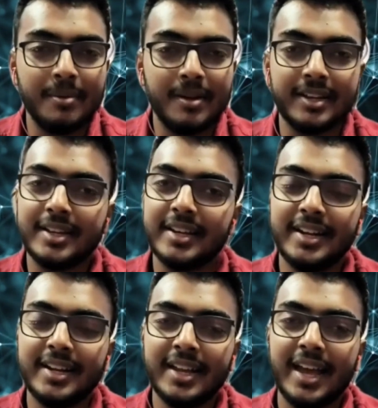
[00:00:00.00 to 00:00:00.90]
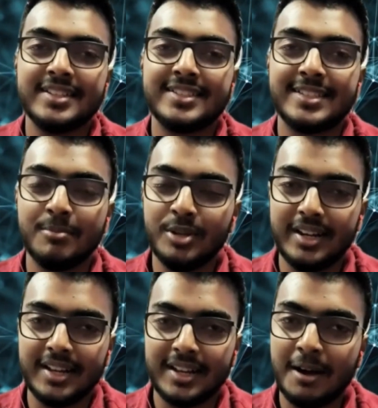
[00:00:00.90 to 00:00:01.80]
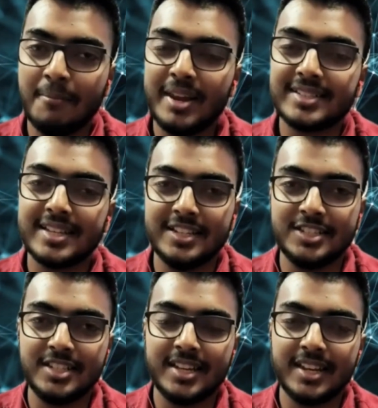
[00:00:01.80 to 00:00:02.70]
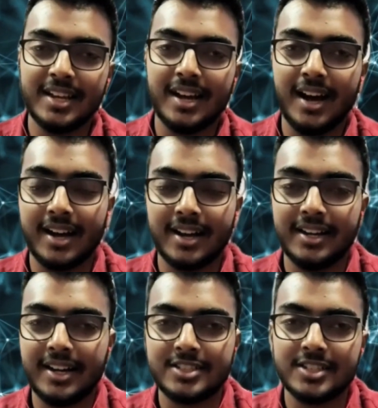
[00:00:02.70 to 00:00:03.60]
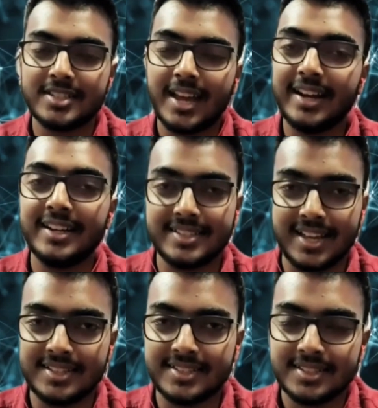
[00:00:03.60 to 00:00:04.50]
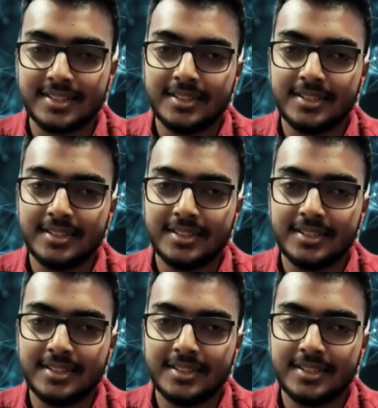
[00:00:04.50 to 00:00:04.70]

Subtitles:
in creating and simulating complex engineering architectures and designs,